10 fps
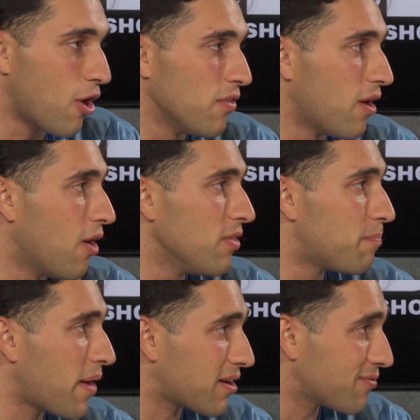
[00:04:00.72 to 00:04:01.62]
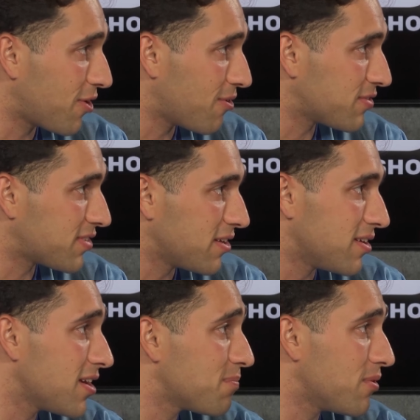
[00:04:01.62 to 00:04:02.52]
On, on, the back of Koroisau, you
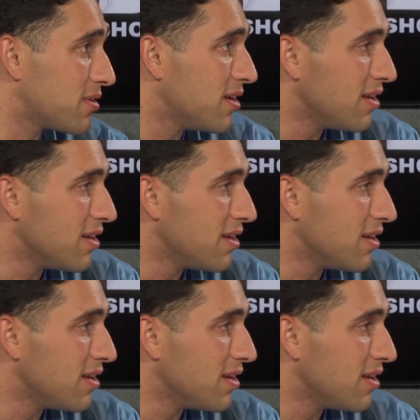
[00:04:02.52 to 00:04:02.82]
know, you can probably